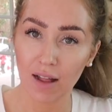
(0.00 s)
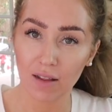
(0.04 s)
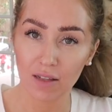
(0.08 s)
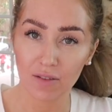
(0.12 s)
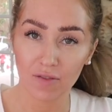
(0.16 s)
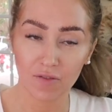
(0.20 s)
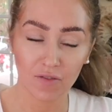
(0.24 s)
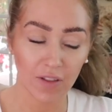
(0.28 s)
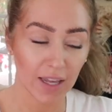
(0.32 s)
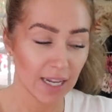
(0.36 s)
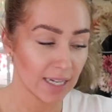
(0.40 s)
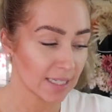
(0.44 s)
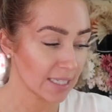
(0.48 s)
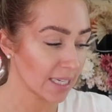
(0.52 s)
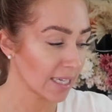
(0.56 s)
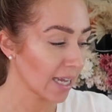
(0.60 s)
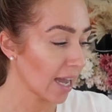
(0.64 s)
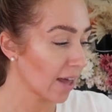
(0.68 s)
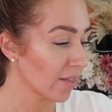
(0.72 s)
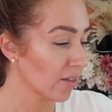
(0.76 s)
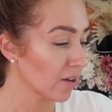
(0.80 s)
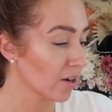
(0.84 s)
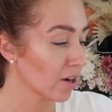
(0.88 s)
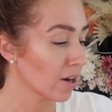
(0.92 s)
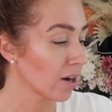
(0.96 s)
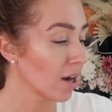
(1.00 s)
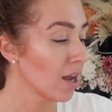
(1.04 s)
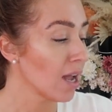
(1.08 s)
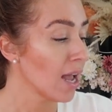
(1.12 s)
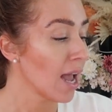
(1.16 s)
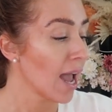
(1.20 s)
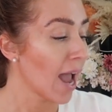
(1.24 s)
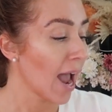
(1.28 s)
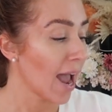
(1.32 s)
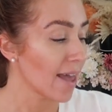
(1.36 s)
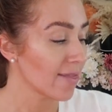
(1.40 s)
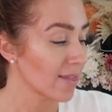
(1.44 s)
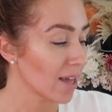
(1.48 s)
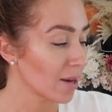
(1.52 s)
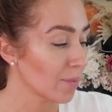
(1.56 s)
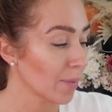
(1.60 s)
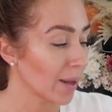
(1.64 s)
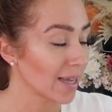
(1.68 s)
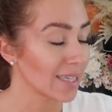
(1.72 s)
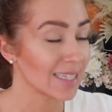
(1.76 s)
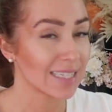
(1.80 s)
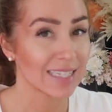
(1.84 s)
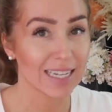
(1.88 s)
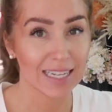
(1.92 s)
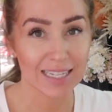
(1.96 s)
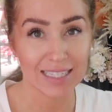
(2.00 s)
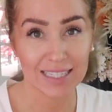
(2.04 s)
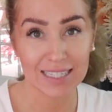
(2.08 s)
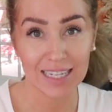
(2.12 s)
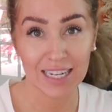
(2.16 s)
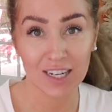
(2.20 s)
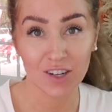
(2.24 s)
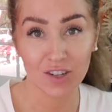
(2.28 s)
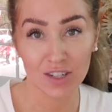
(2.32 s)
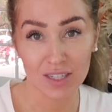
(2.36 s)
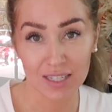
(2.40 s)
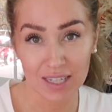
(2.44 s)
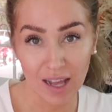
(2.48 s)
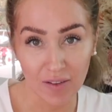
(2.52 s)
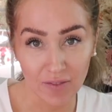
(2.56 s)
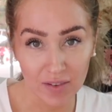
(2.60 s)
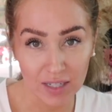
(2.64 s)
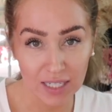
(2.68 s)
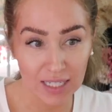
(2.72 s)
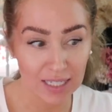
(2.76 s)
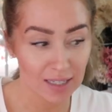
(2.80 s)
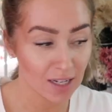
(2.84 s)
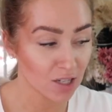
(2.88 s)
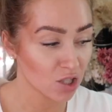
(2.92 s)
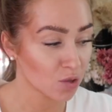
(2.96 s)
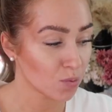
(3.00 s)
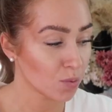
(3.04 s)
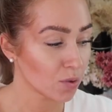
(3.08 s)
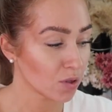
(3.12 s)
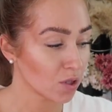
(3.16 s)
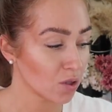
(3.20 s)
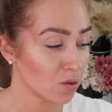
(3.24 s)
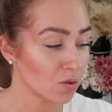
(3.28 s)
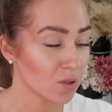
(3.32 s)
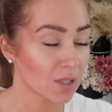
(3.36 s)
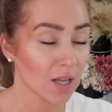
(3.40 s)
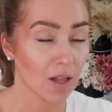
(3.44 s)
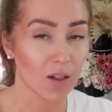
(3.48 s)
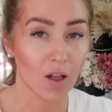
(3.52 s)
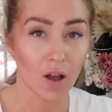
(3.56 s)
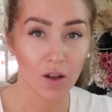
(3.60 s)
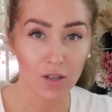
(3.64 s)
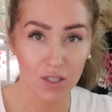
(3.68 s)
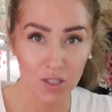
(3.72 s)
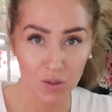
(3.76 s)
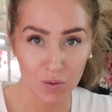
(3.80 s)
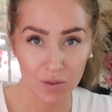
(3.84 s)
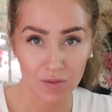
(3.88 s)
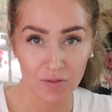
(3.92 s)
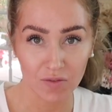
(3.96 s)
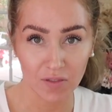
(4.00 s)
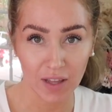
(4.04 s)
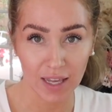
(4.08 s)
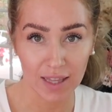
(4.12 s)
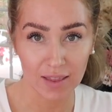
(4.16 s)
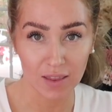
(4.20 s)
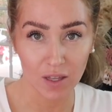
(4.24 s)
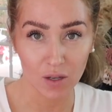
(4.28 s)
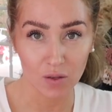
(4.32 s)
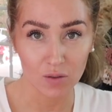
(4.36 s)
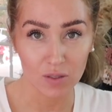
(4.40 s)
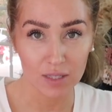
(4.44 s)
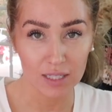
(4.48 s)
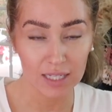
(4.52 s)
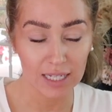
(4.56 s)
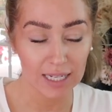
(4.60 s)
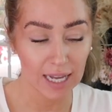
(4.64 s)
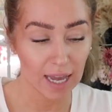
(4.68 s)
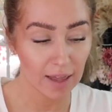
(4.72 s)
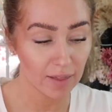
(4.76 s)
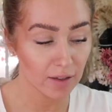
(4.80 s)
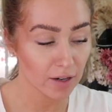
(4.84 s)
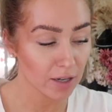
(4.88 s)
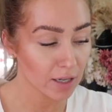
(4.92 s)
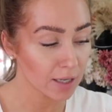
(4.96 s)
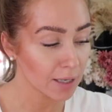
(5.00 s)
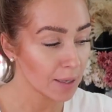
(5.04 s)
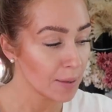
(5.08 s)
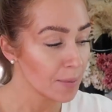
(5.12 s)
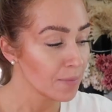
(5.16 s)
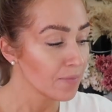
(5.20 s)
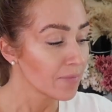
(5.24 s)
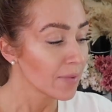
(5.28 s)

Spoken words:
I'll inflate together, and then my 16 or 17-inch balloons I'll also inflate those together.